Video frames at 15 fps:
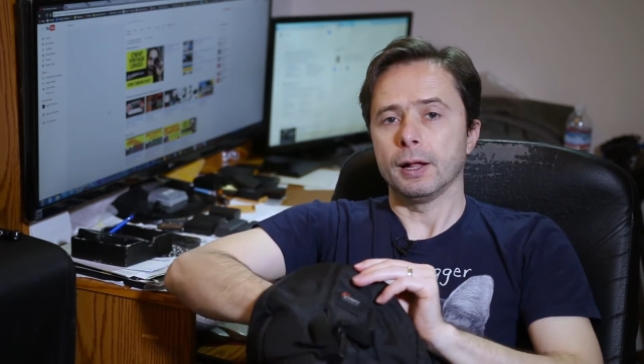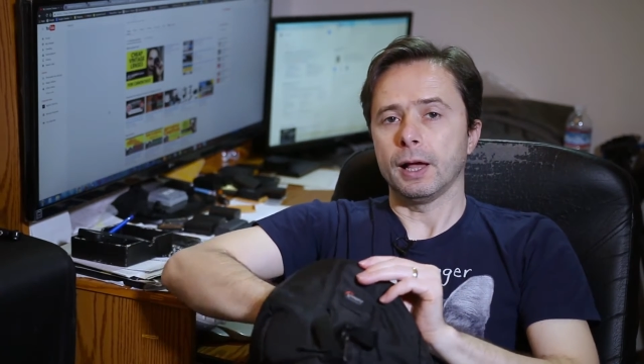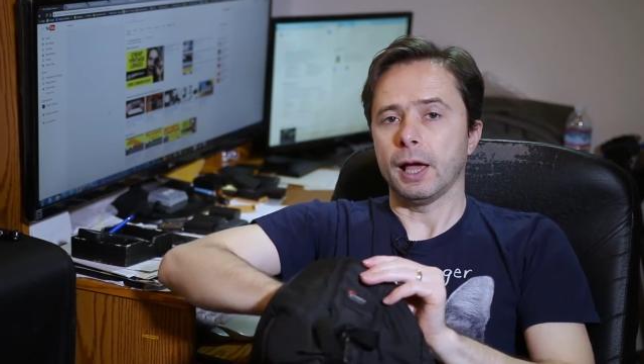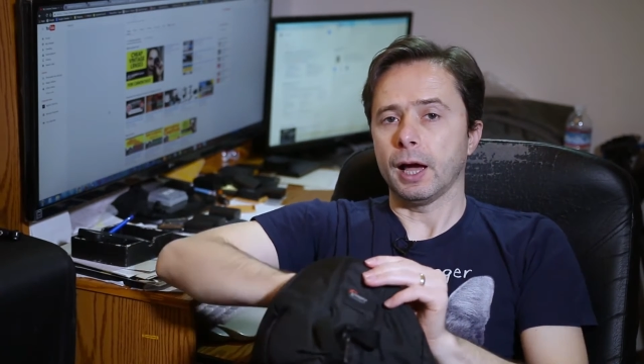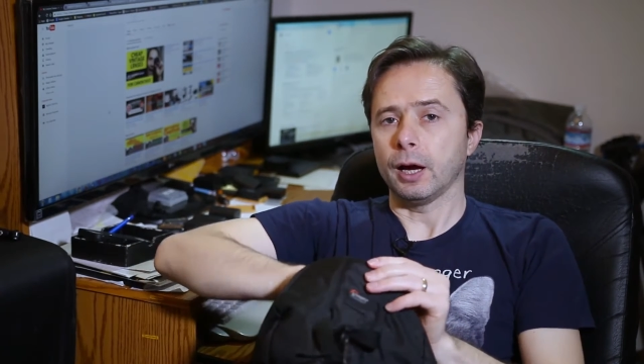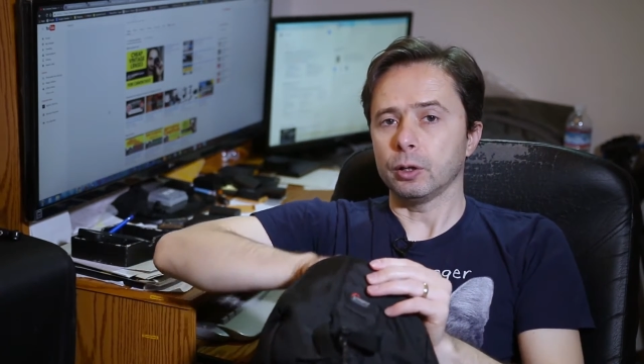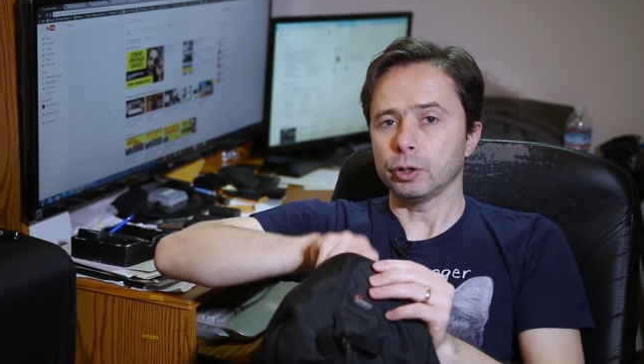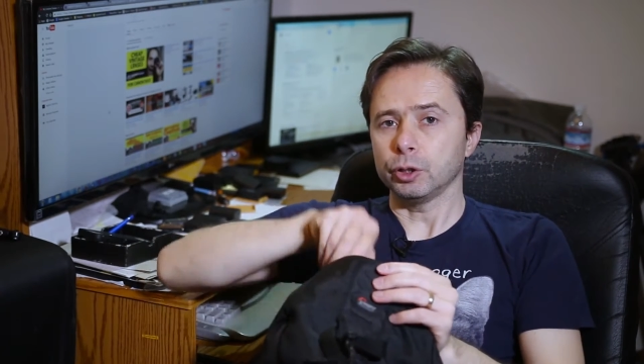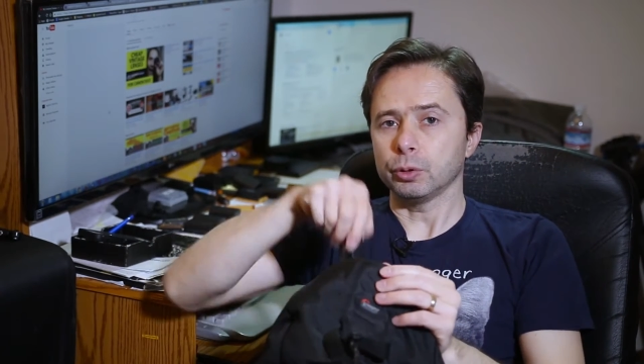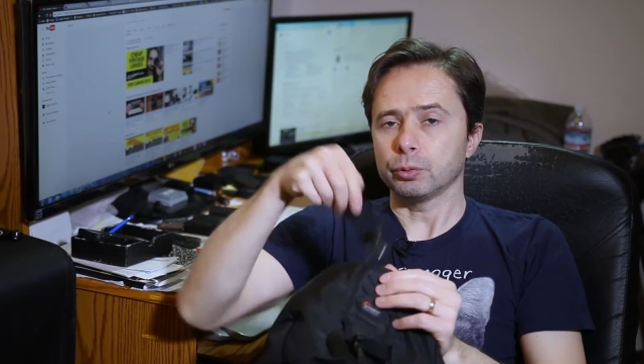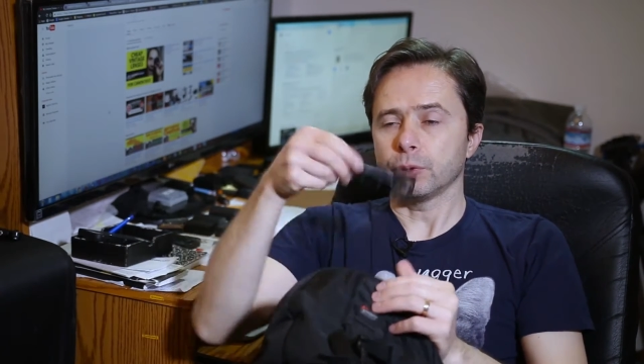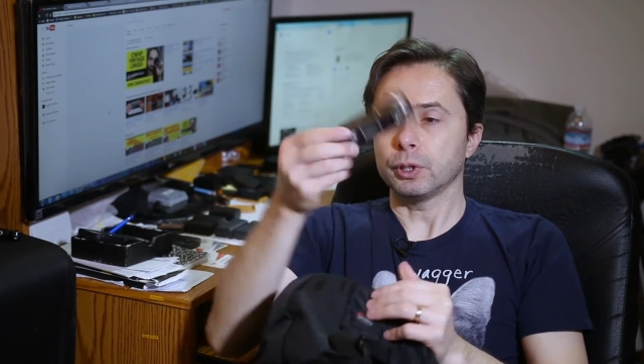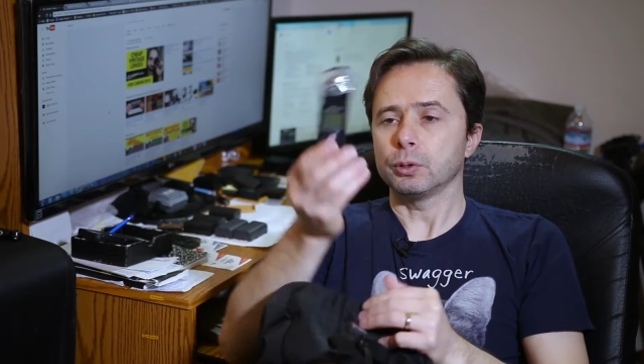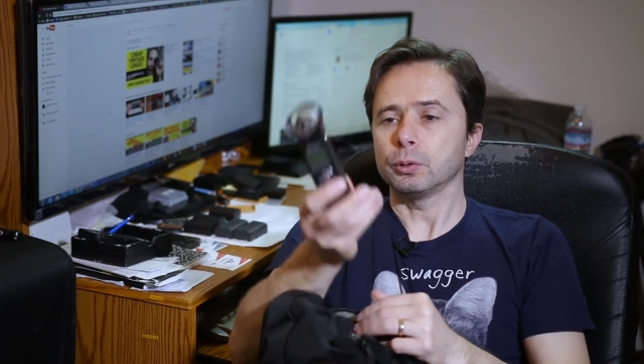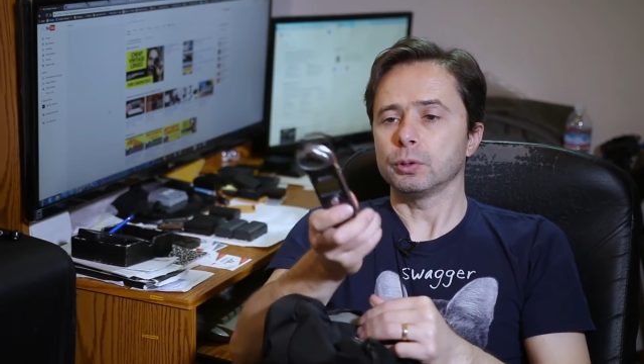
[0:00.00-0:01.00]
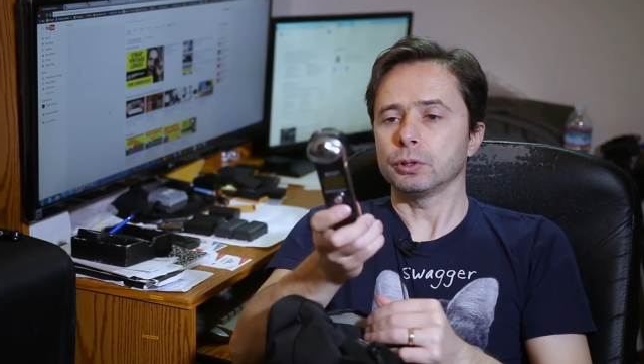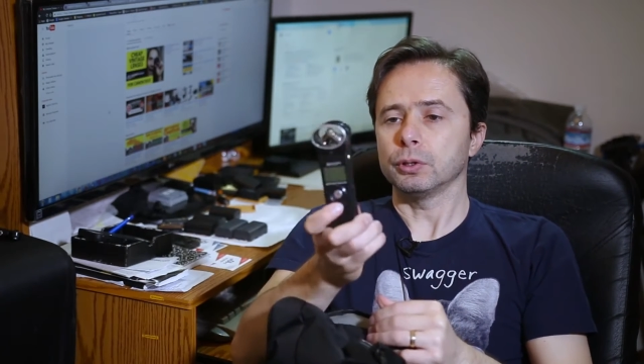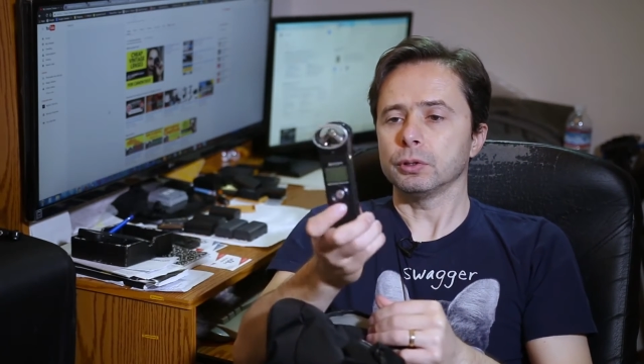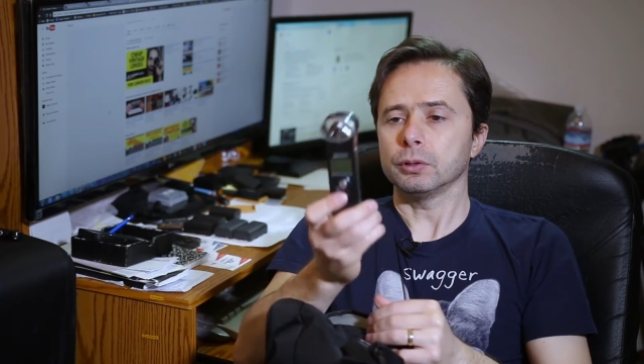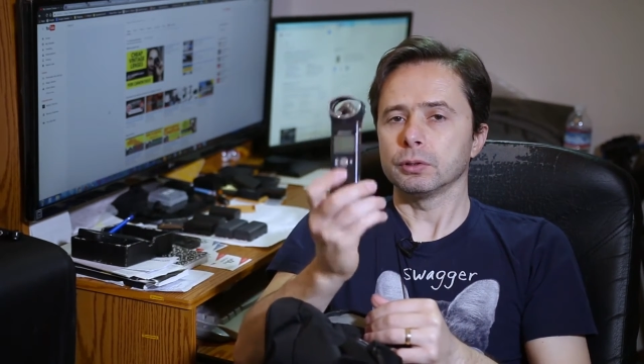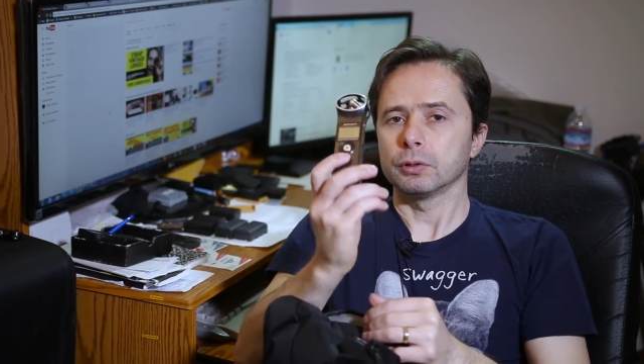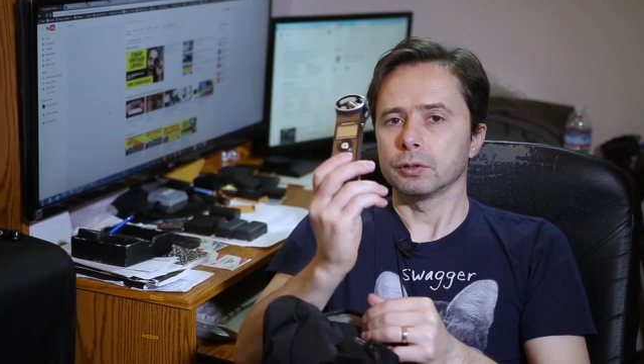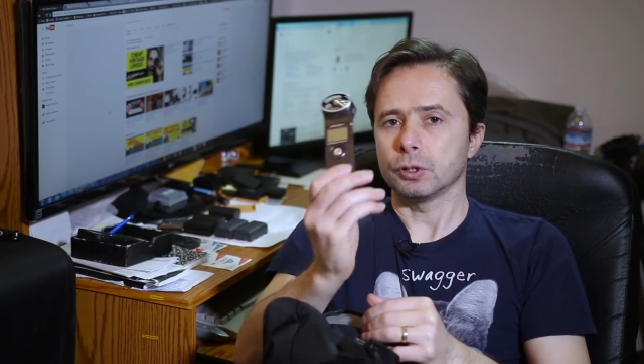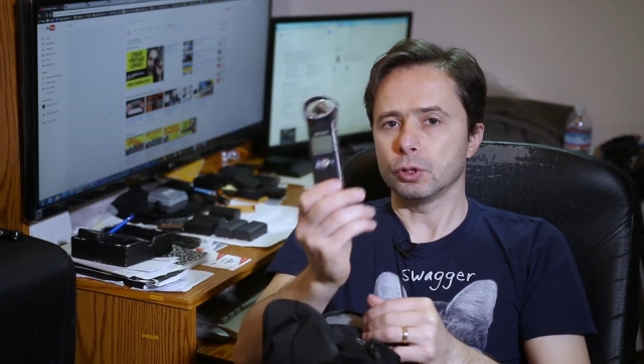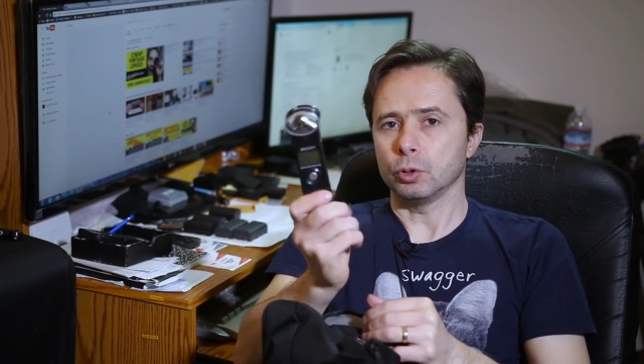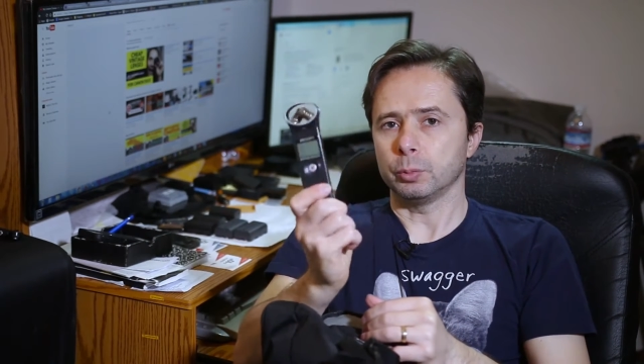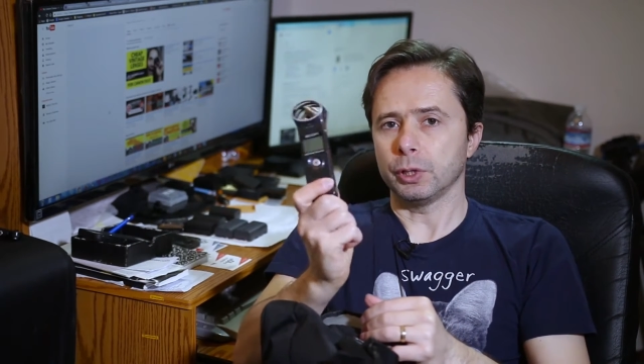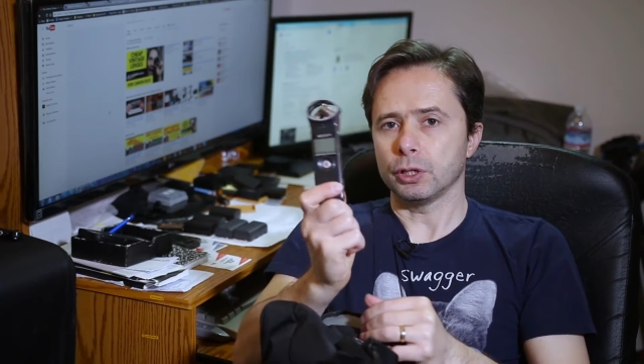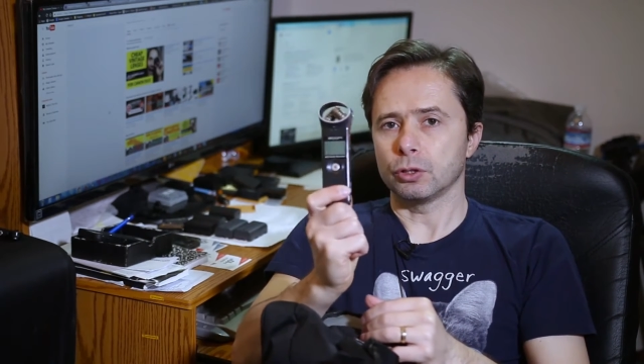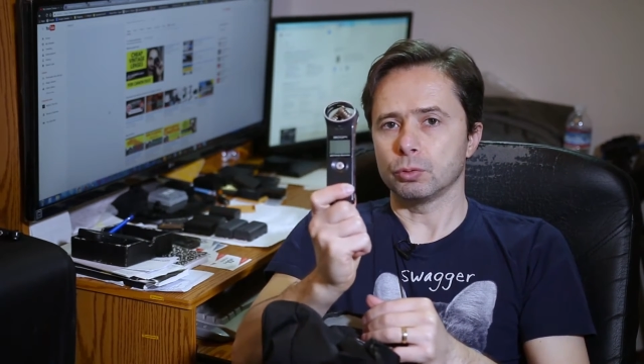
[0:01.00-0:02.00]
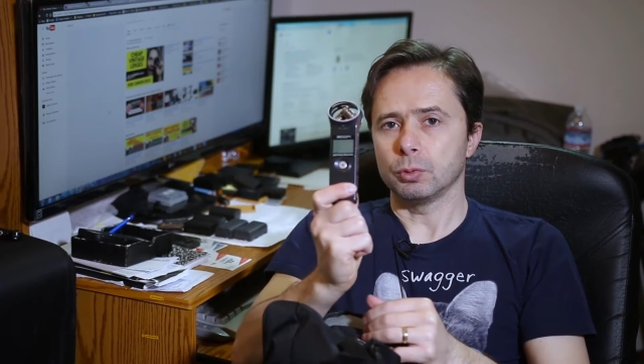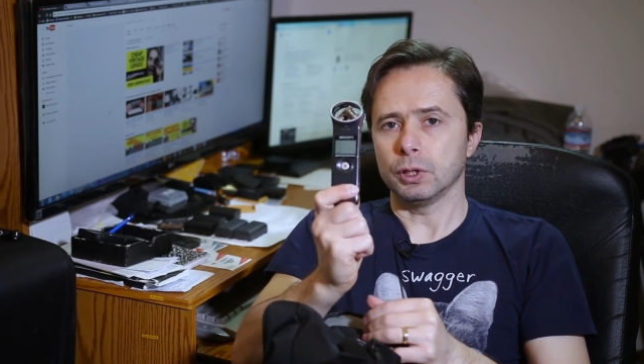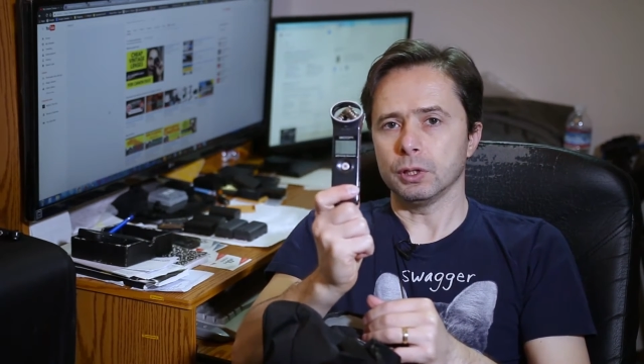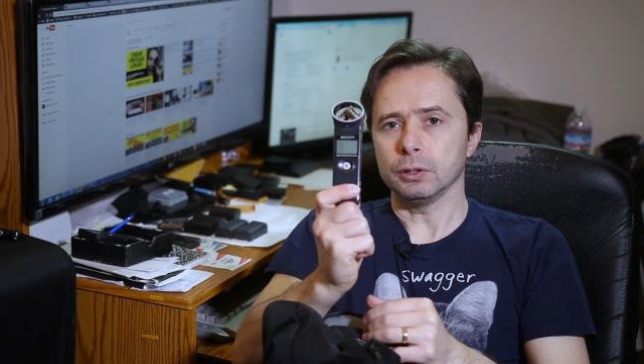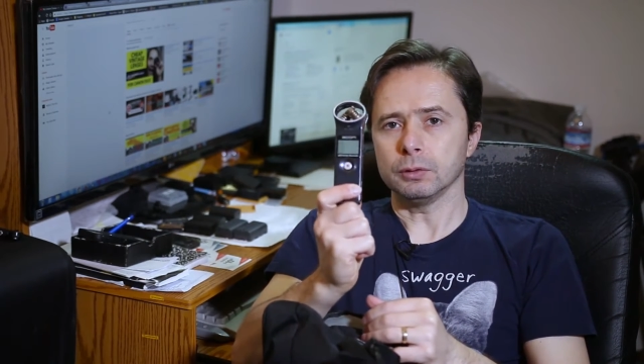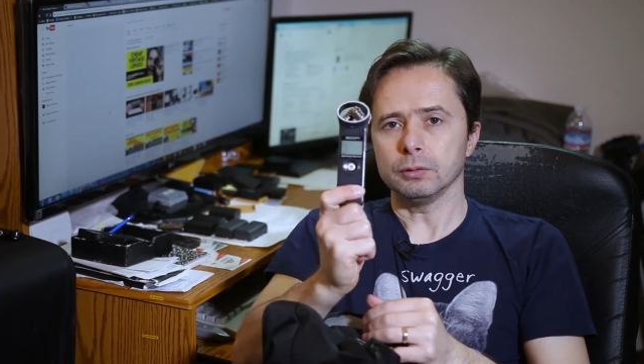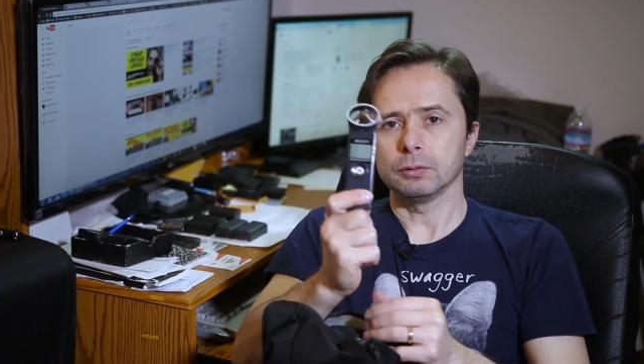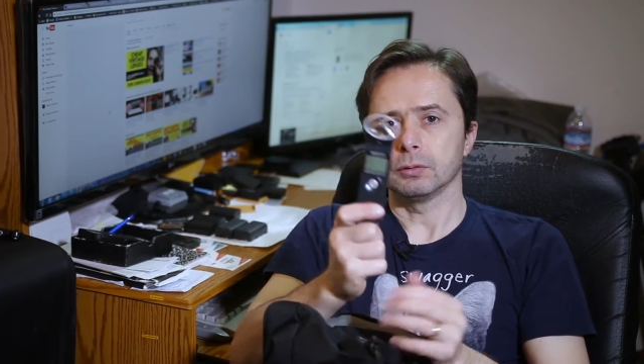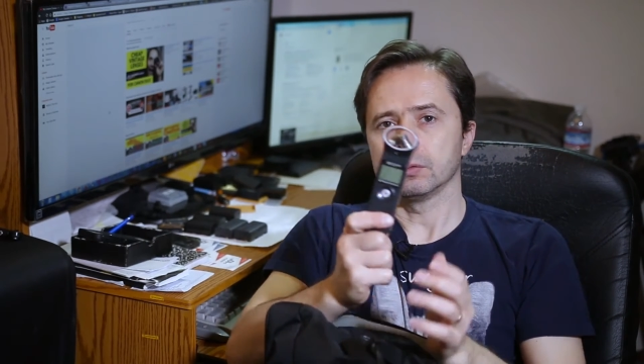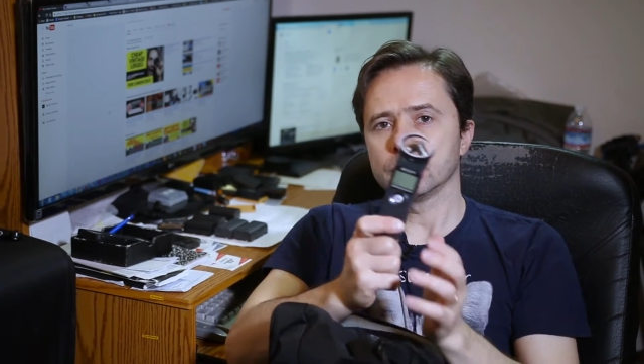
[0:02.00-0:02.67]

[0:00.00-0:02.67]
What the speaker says: an audio recorder, Zoom H1.